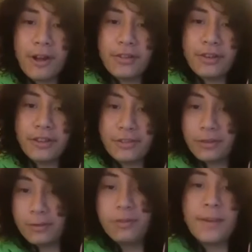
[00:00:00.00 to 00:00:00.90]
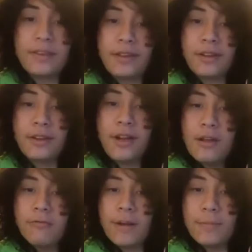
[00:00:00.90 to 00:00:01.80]
projects that sort of was meant to
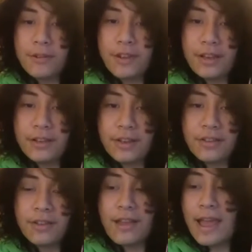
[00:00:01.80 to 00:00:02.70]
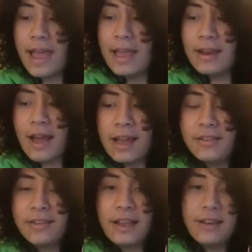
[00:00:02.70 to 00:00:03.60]
represent us. And I
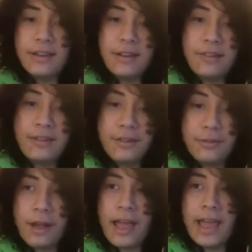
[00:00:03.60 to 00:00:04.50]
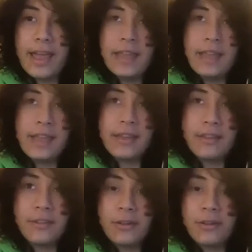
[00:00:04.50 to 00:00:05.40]
decided to do a
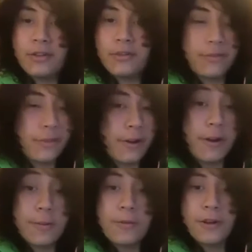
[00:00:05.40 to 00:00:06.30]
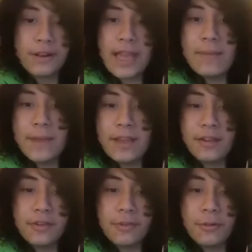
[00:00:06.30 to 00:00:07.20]
sort of cardboard gaming
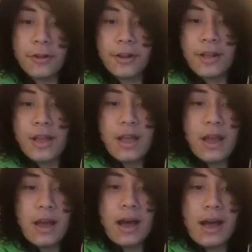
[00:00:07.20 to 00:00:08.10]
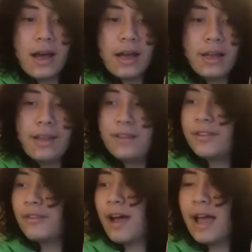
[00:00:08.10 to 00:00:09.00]
controller.
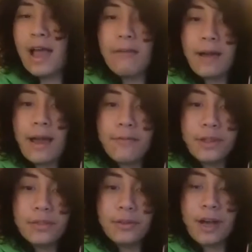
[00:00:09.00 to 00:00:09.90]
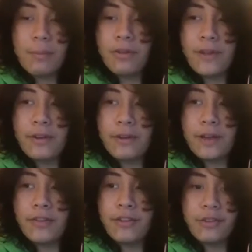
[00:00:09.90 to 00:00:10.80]
So I went through a couple of
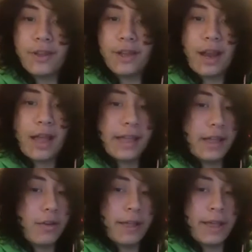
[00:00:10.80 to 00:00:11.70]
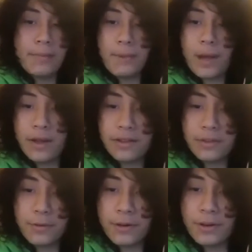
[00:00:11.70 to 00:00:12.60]
iterations of it. I can go get
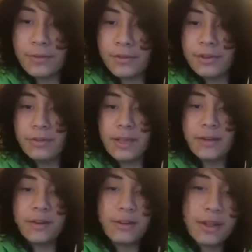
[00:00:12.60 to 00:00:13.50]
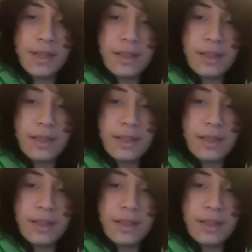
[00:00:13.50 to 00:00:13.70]
some prototypes to show you later,